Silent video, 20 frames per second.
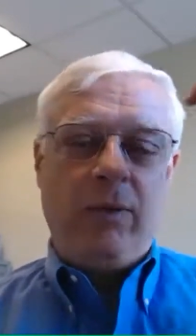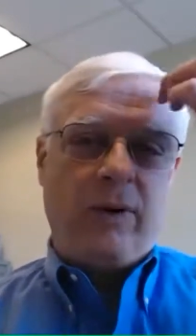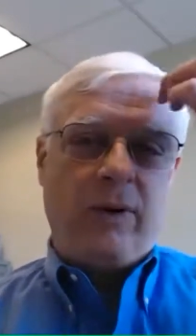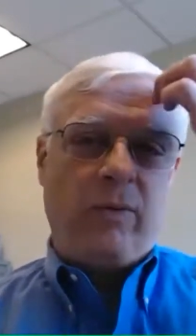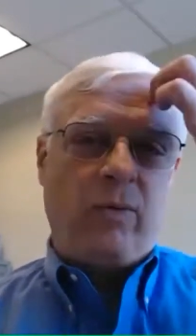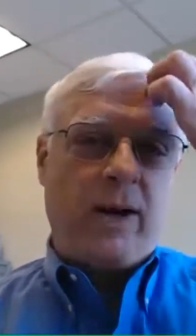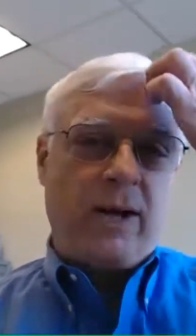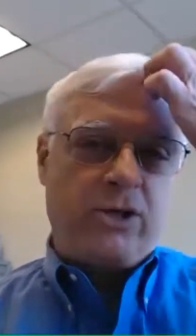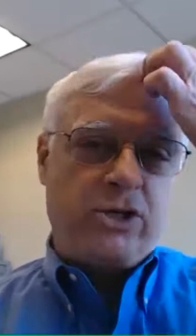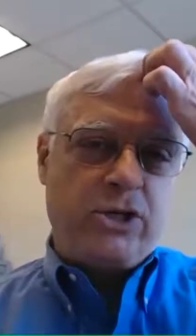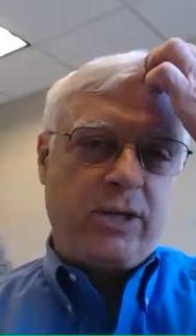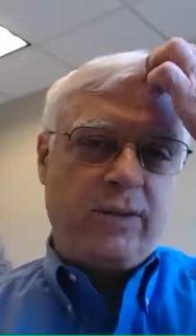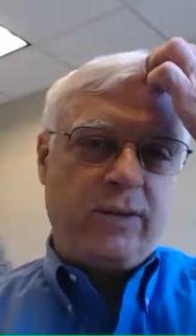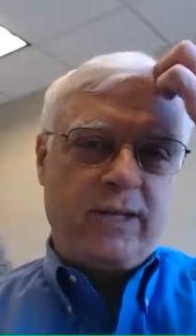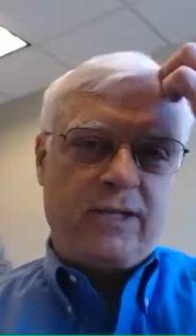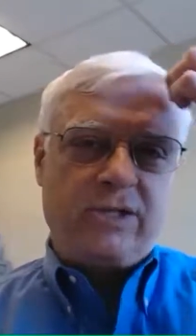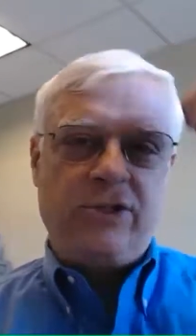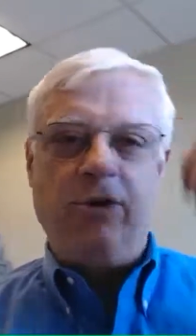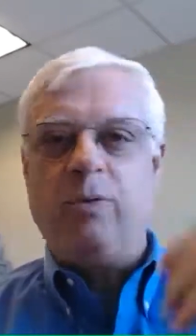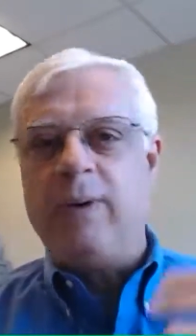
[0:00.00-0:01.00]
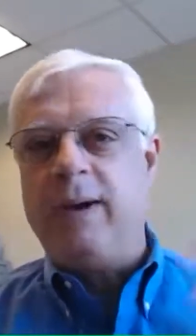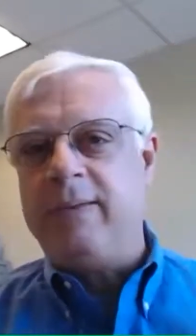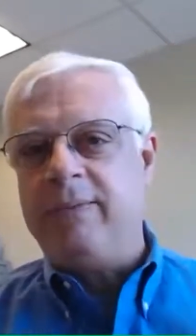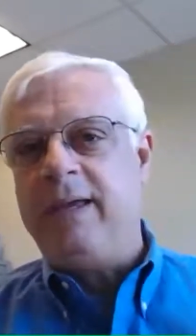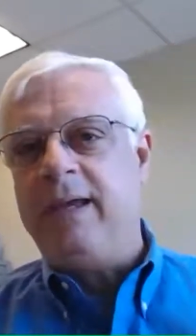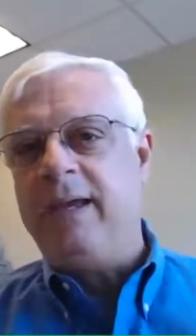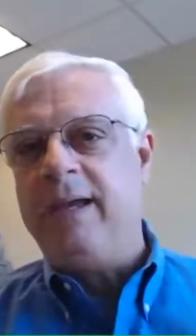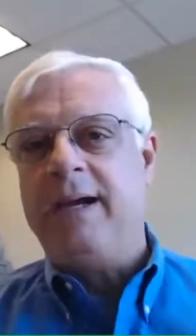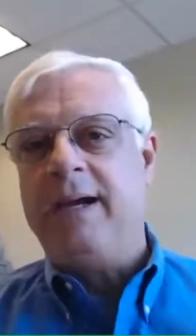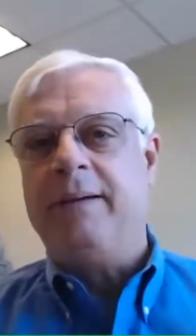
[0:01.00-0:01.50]
anyone watching this who read
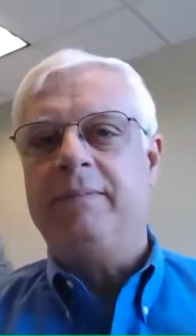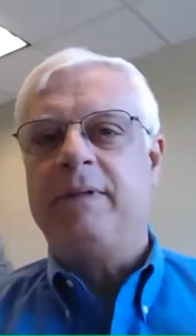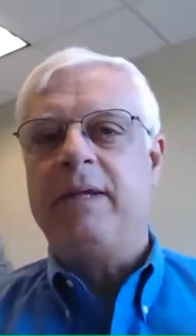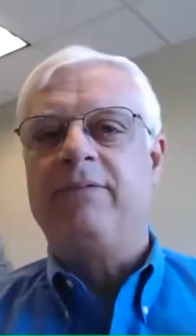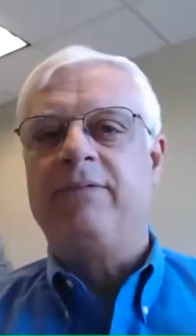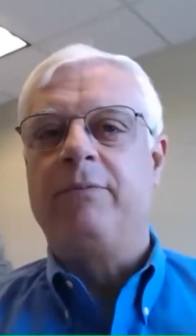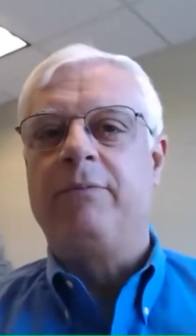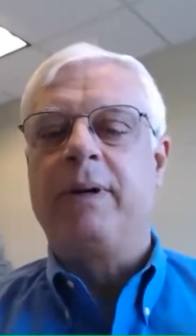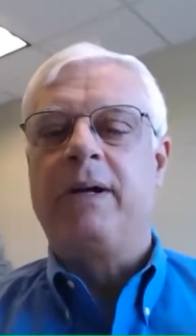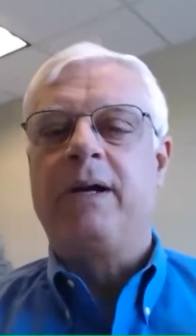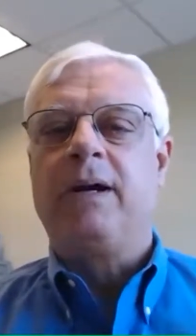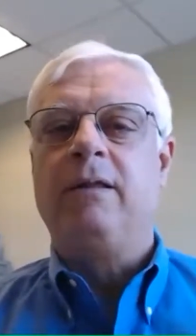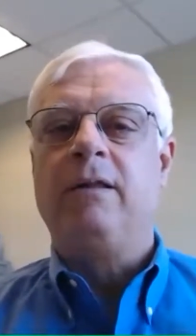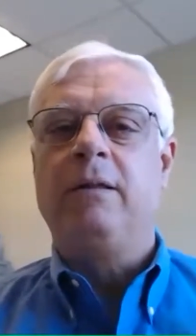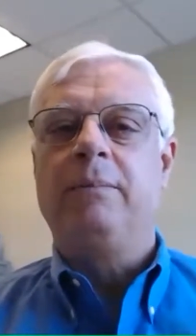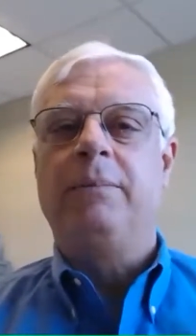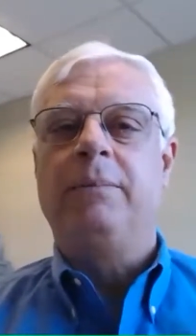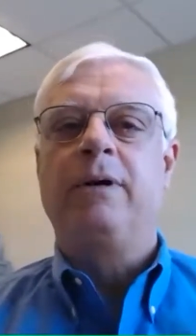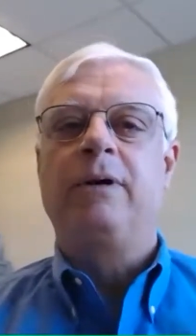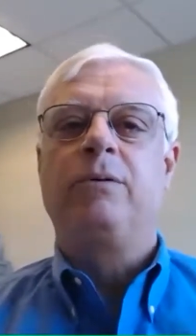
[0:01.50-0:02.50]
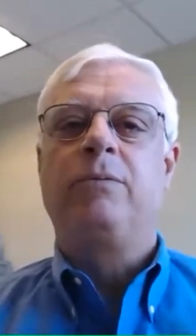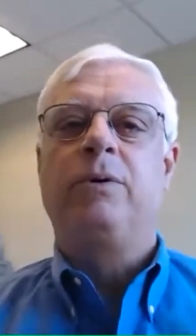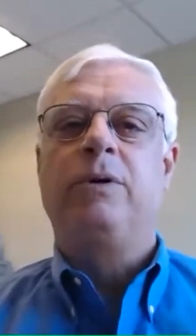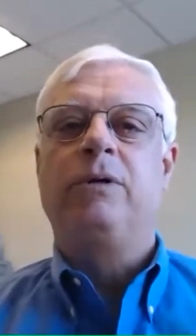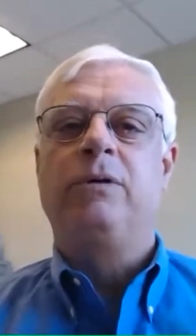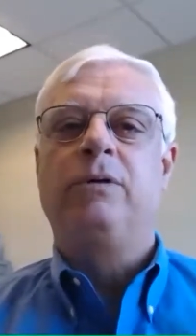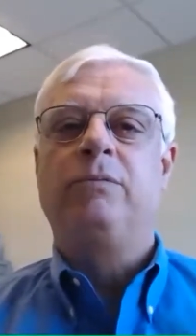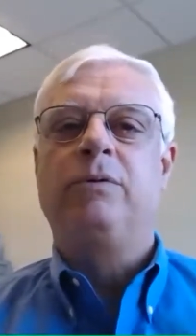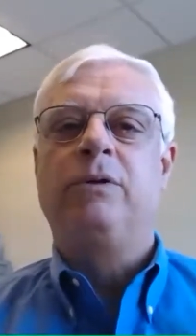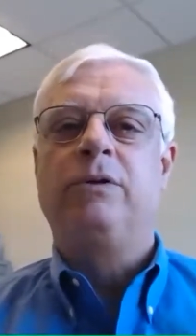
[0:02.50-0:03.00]
the David McCullough book
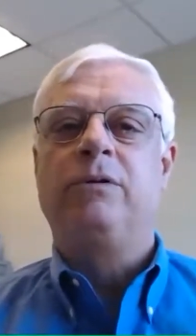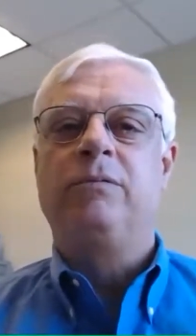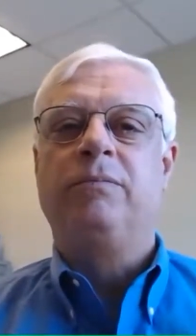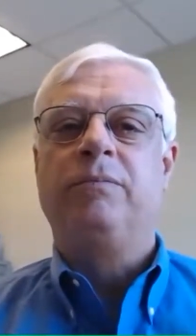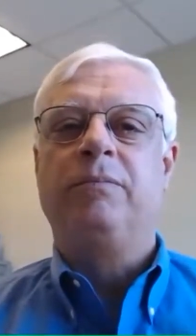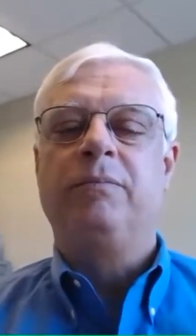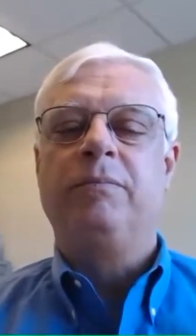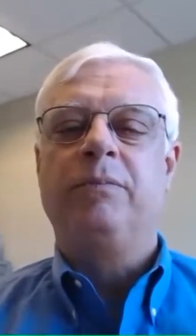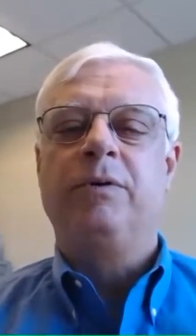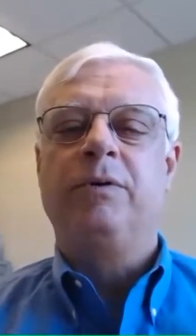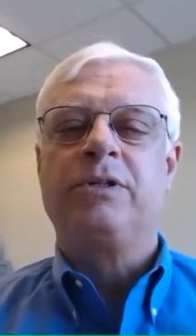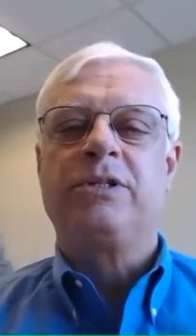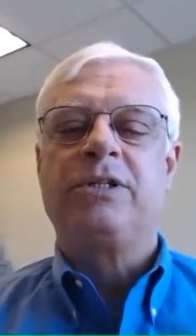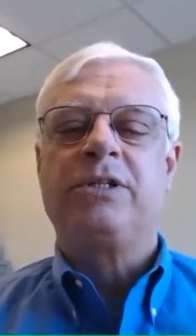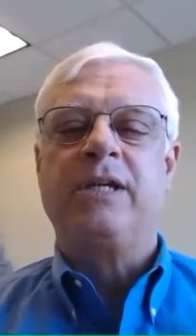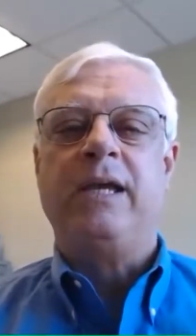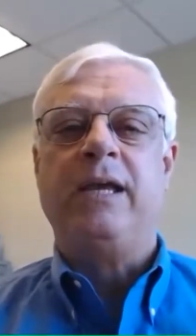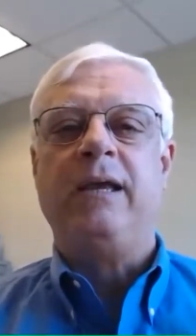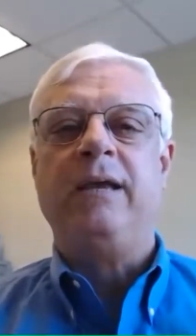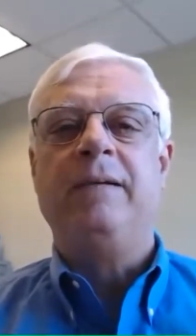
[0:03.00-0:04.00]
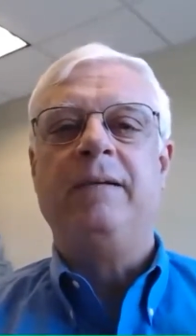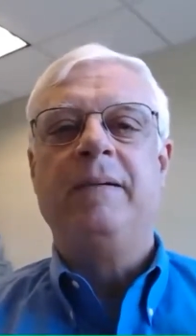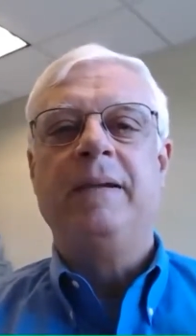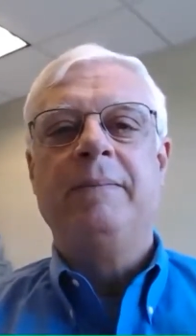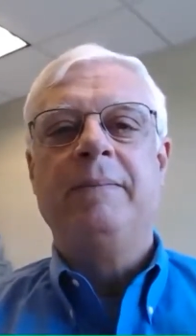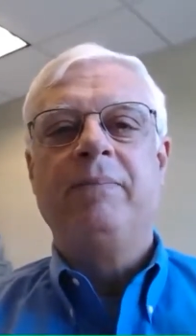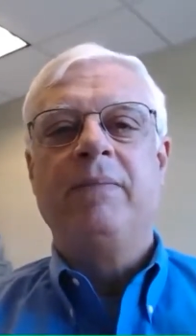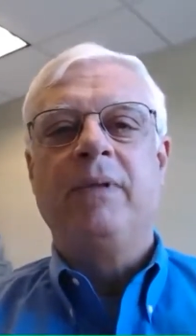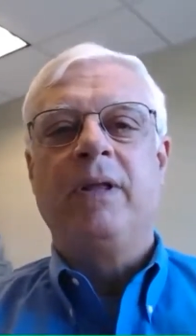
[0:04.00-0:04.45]
will see